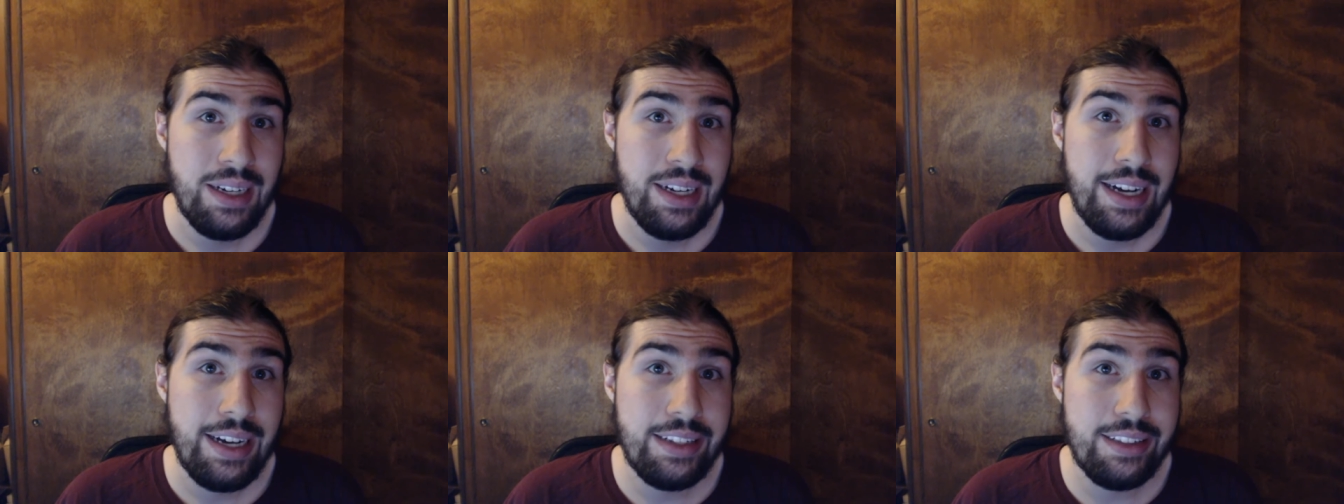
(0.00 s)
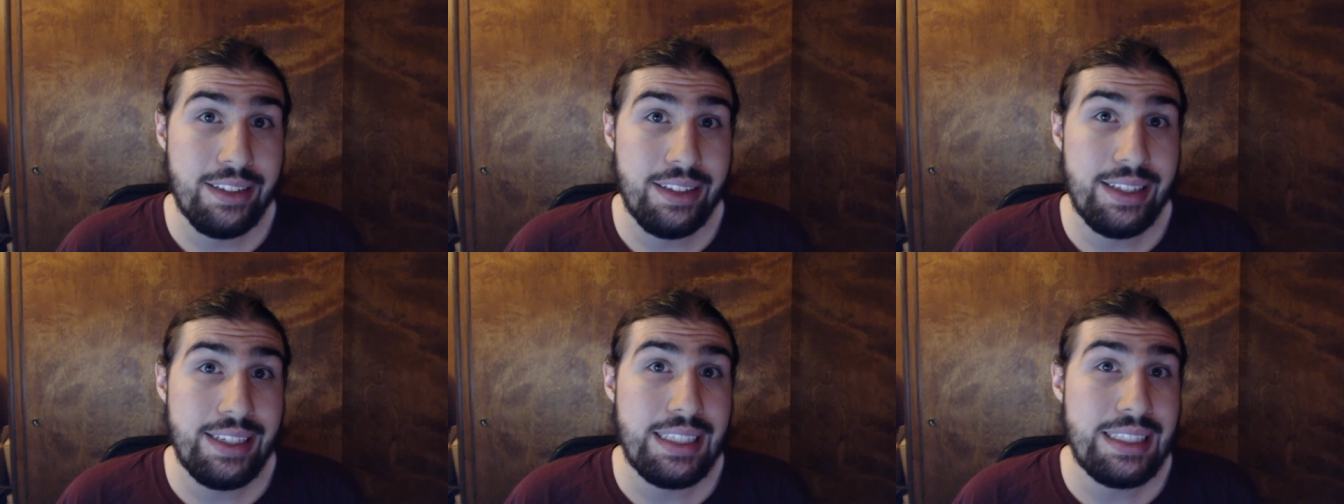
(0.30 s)

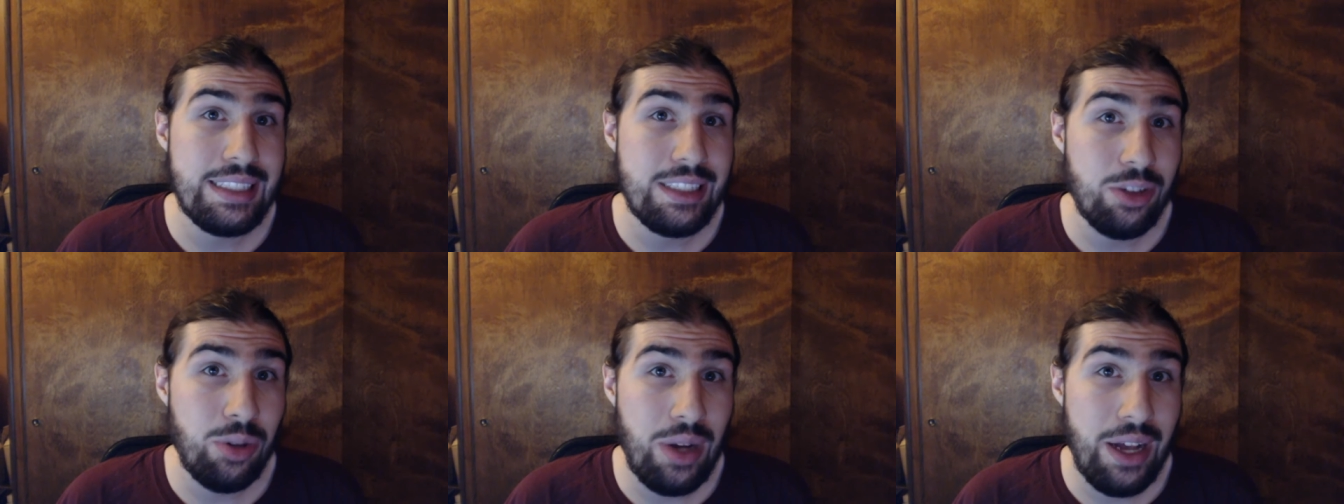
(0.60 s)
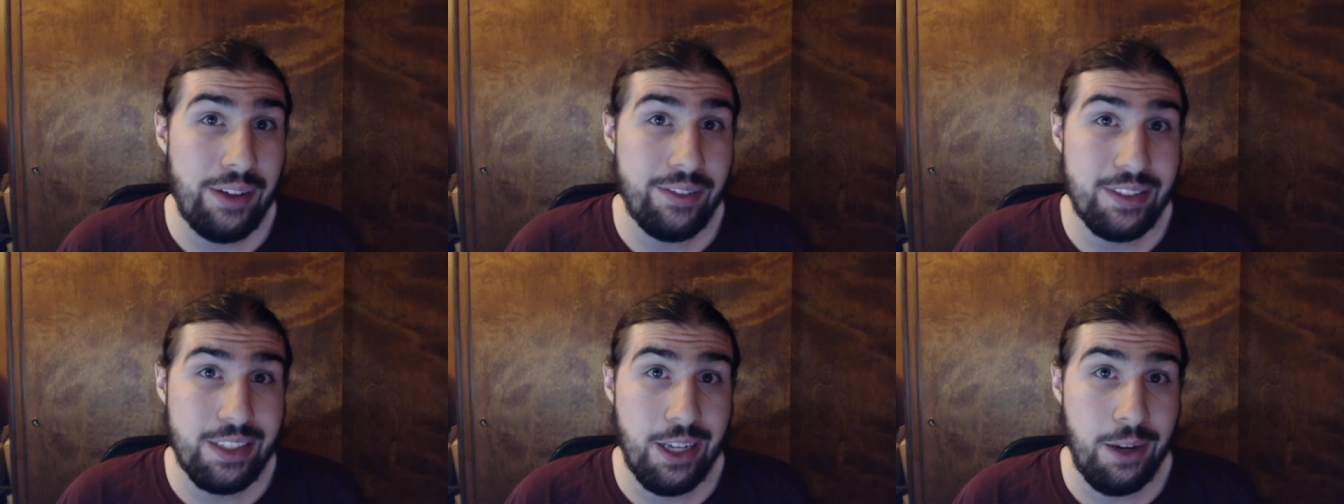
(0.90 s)
and at least still
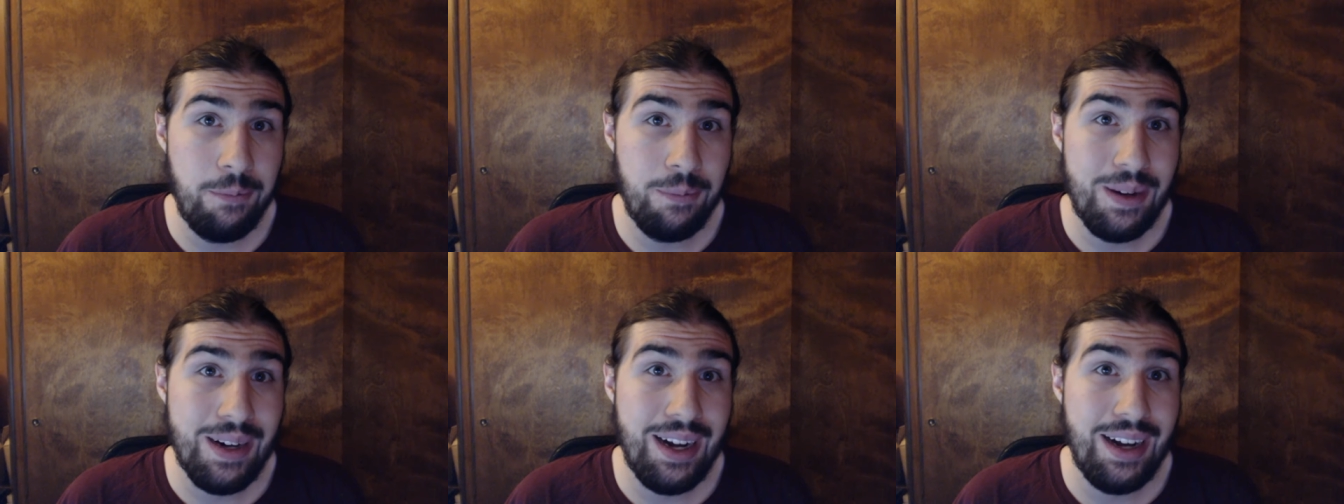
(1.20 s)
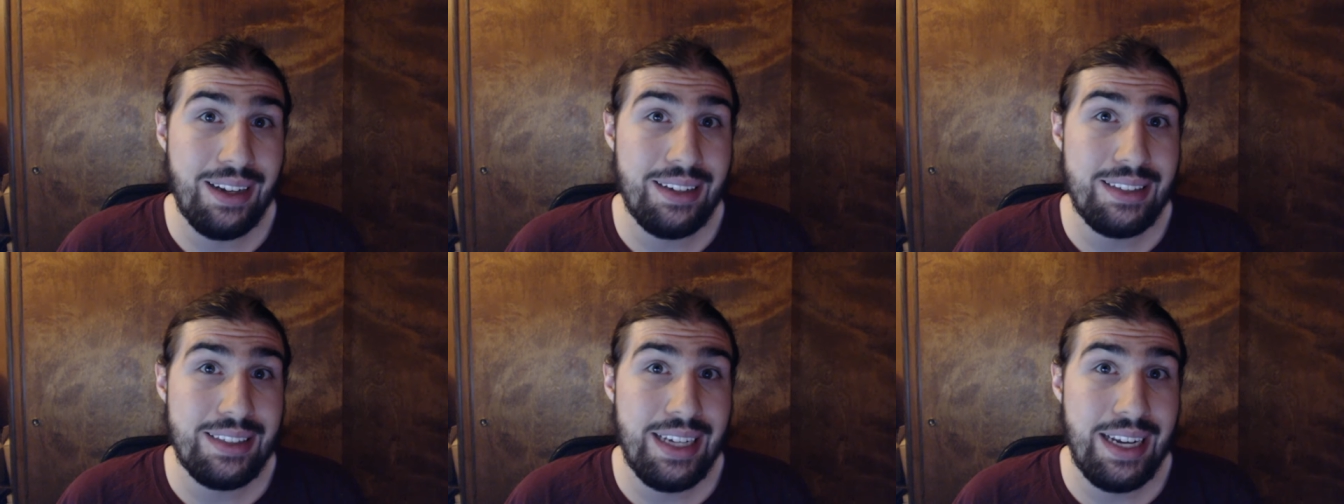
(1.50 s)
have some
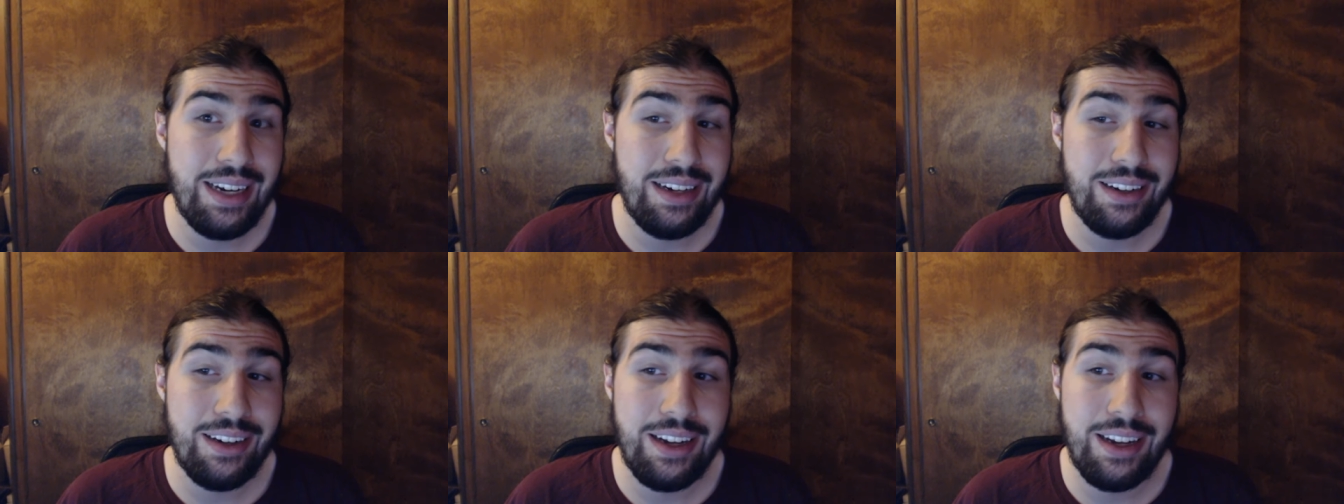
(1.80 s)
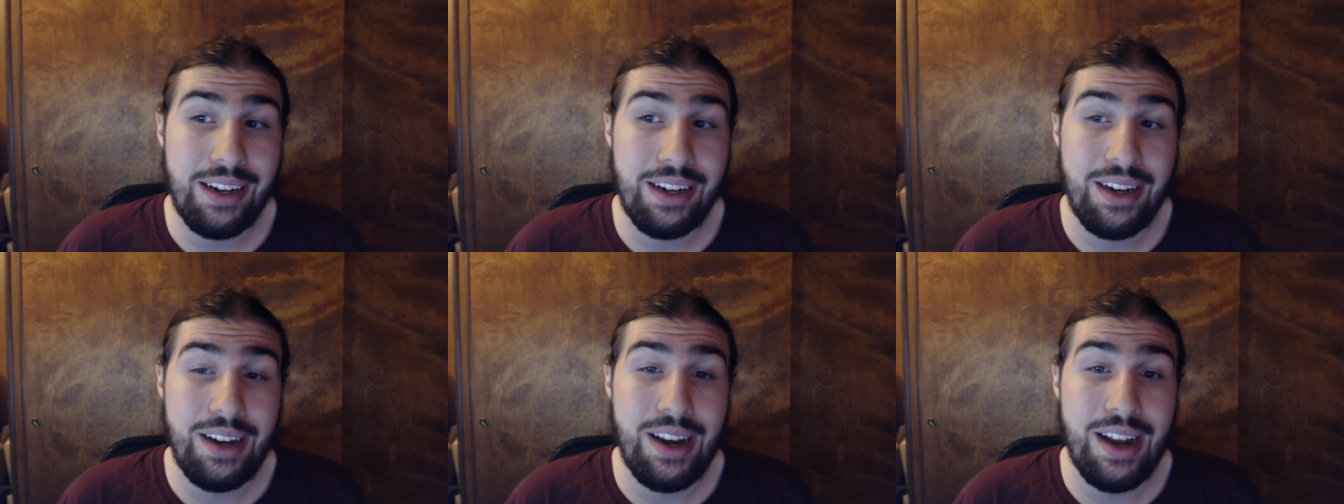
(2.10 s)
content
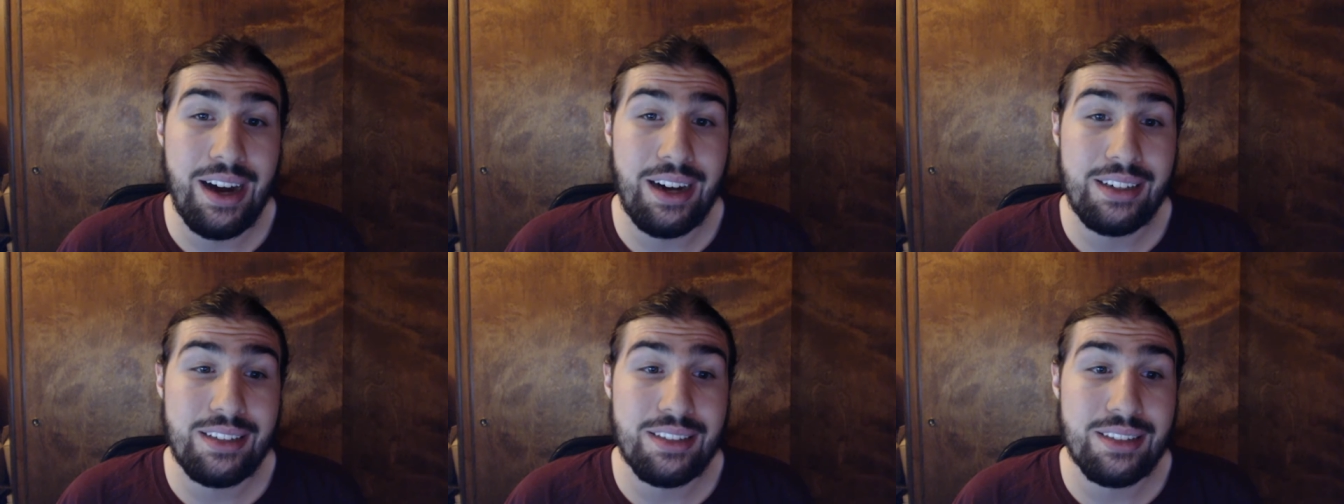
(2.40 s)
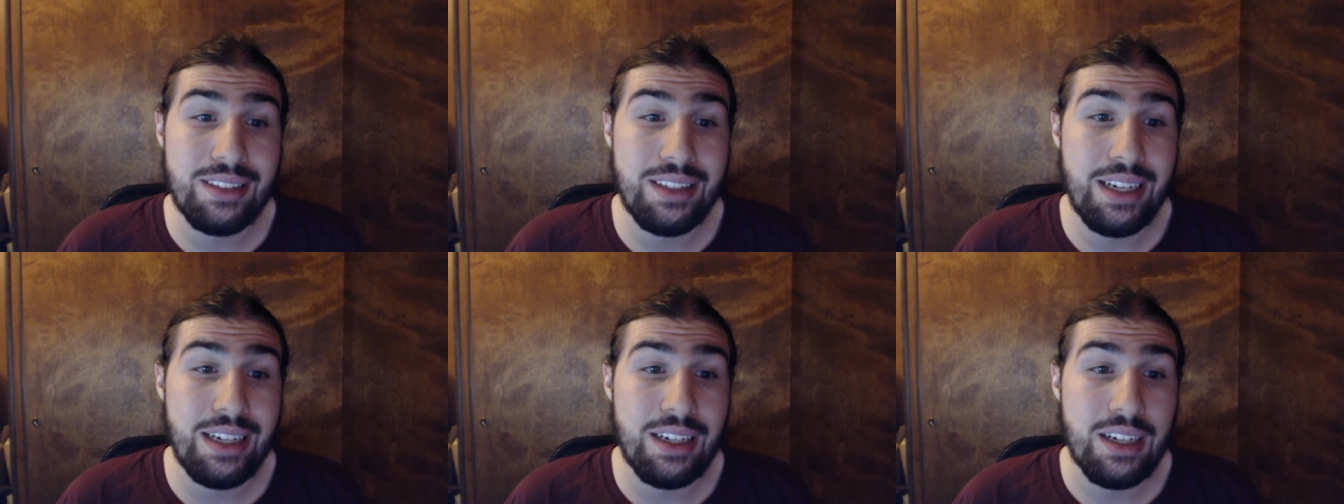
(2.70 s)
and not
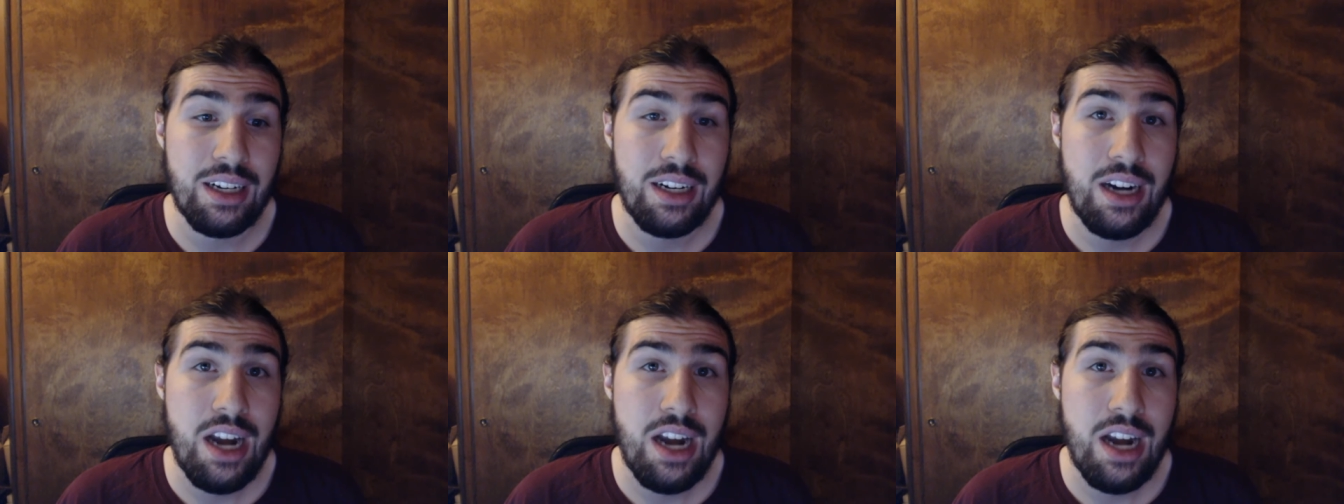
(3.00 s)
just like